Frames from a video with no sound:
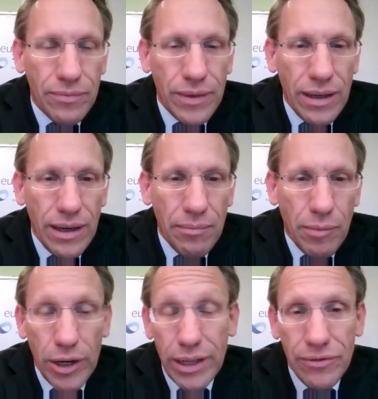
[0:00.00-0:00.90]
the
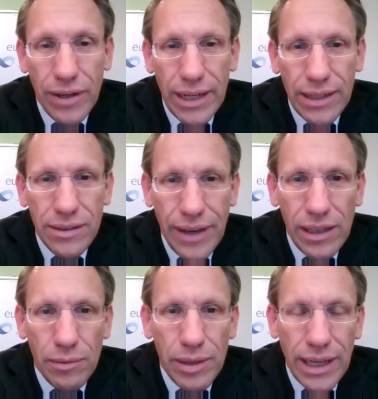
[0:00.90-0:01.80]
market funding is
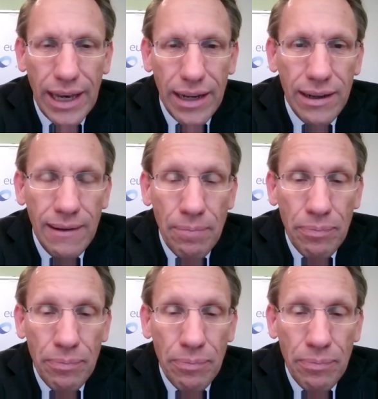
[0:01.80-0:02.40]
available again.